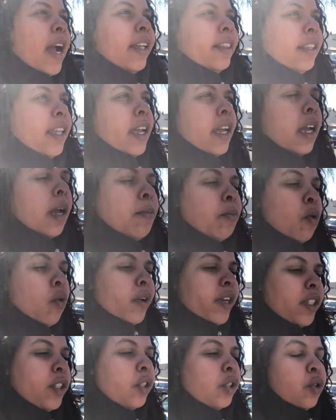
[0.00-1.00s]
I think I'm
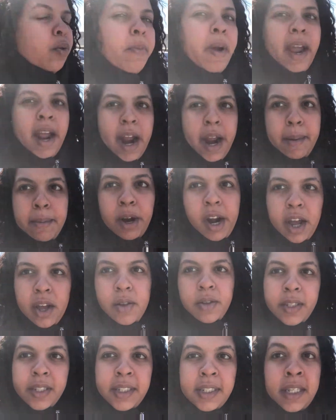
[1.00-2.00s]
going to do my
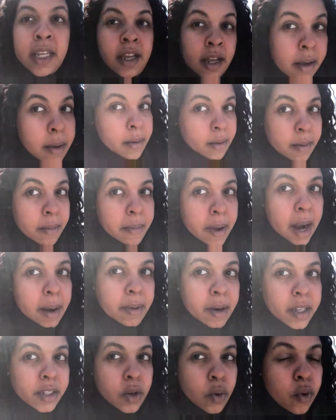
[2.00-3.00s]
eyebrows. My
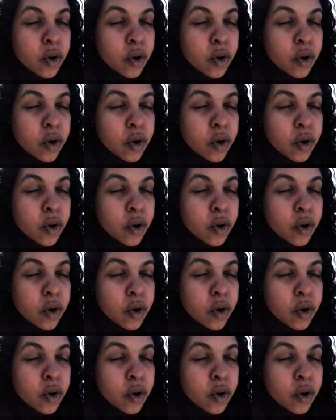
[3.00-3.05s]
eyebrows are